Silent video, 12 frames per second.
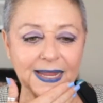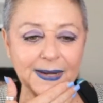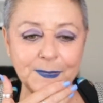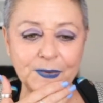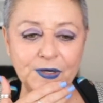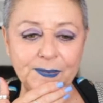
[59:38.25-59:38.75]

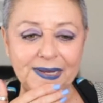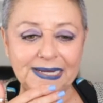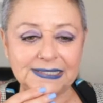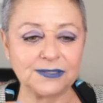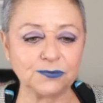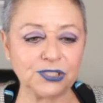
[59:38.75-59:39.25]
and
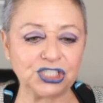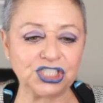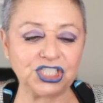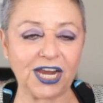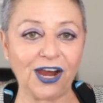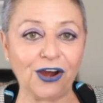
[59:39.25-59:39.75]
Mermaids with Cher.